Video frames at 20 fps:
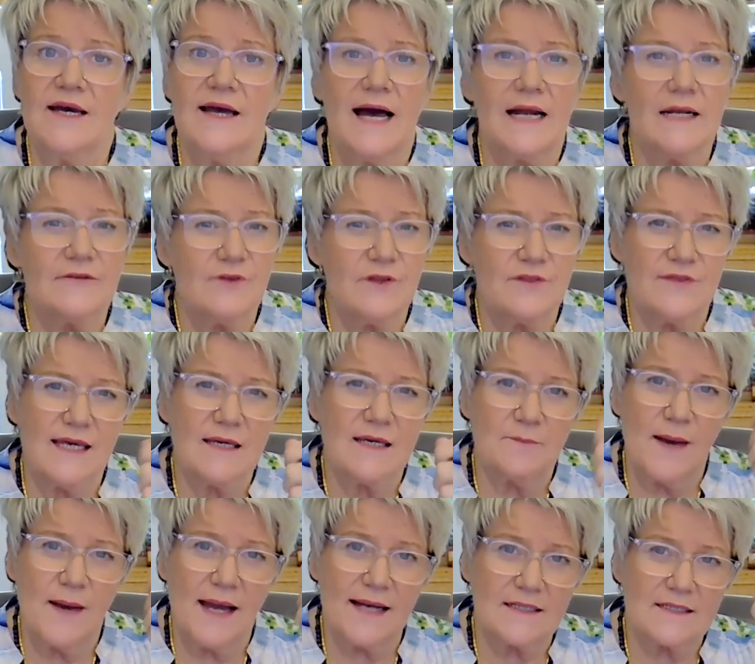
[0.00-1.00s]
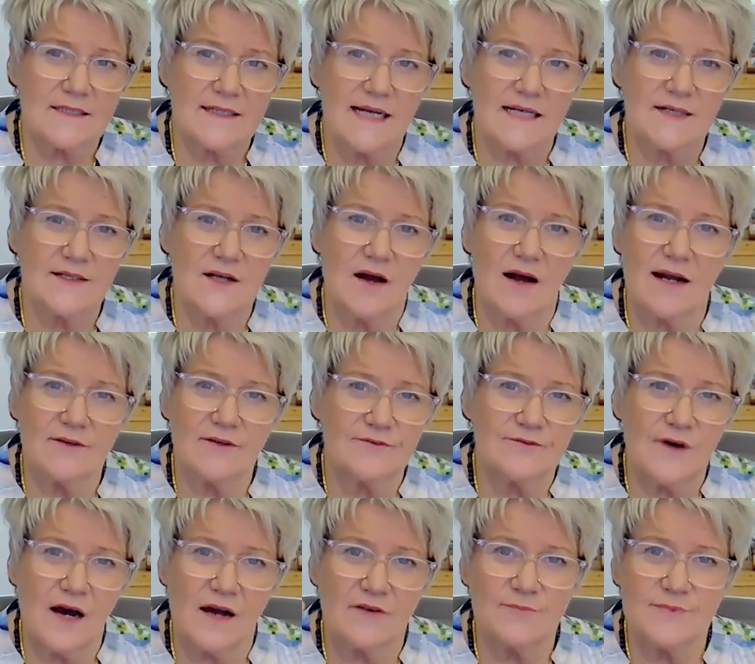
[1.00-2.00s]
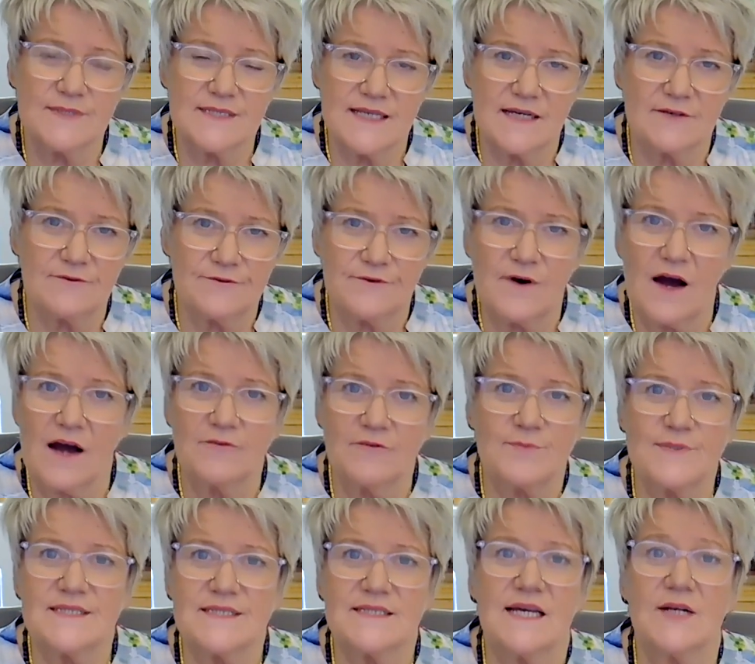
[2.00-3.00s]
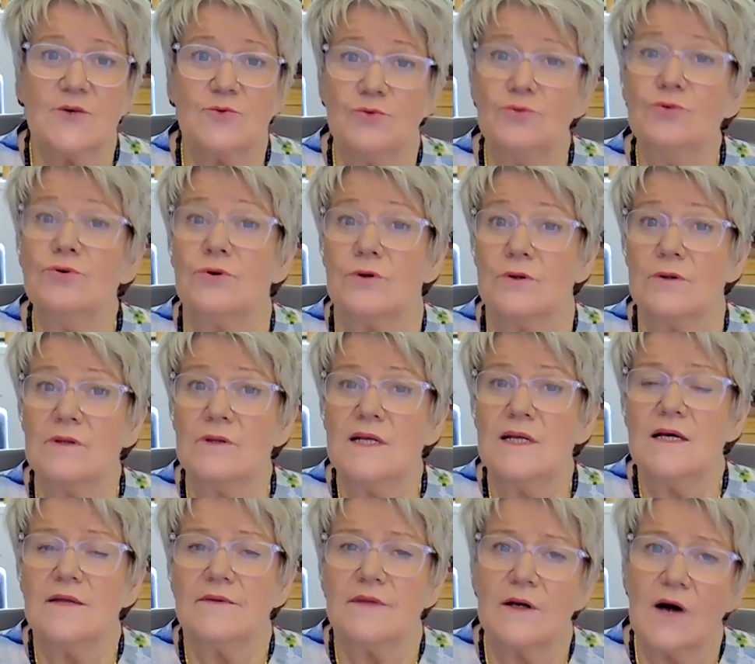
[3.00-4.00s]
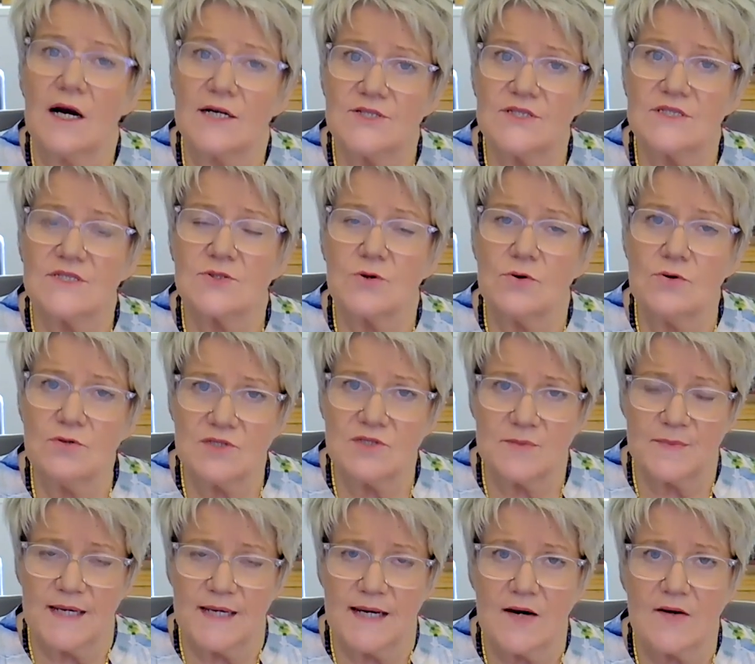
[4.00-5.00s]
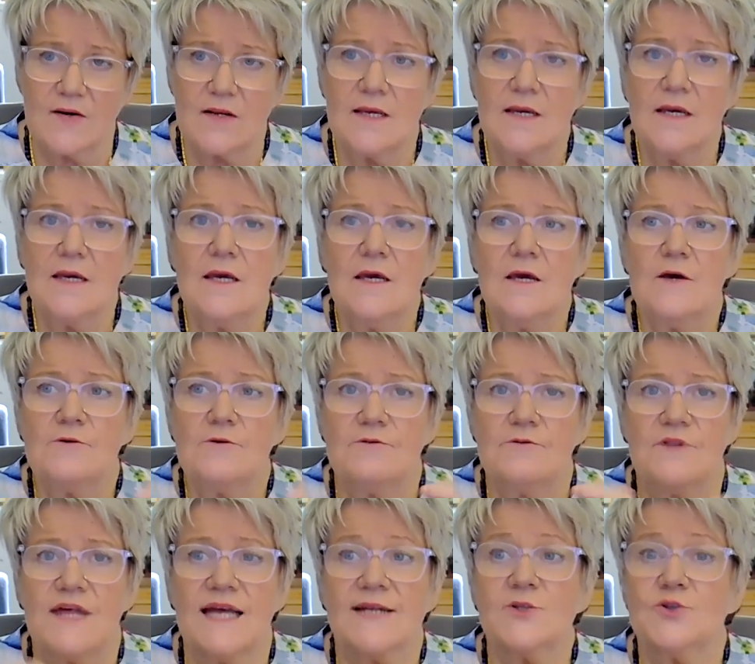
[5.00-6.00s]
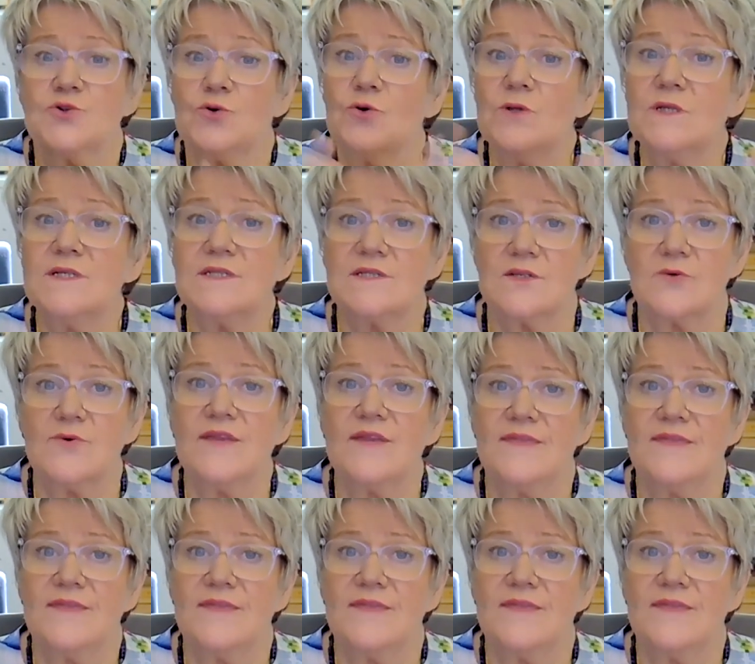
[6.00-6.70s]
And if you think back to that 95%, 5% rule that I just talked about, then doulas are